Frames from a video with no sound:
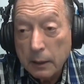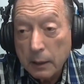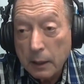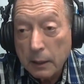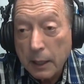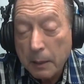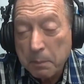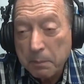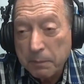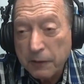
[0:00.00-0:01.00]
and that
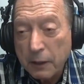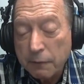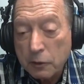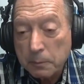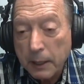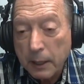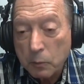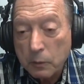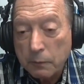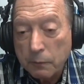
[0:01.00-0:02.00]
forgiveness plan
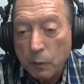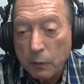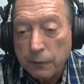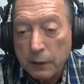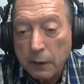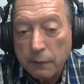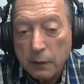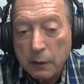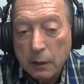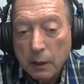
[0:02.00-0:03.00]
would forgive
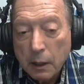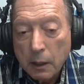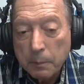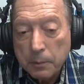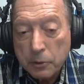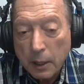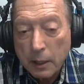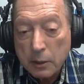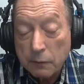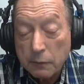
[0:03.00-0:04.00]
a
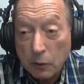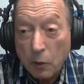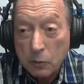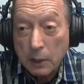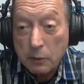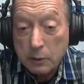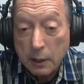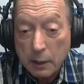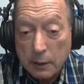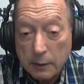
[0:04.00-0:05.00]
percentage of the loans
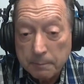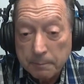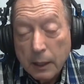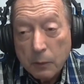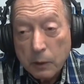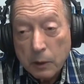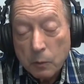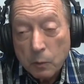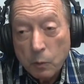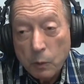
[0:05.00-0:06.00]
outstanding. And
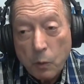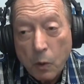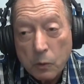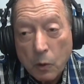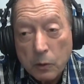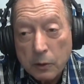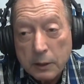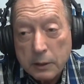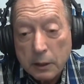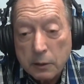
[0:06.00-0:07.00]
we won't know their
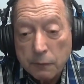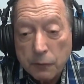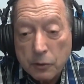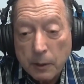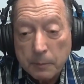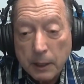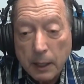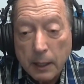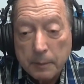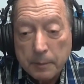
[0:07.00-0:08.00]
decision for some
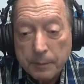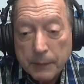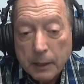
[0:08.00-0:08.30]
time,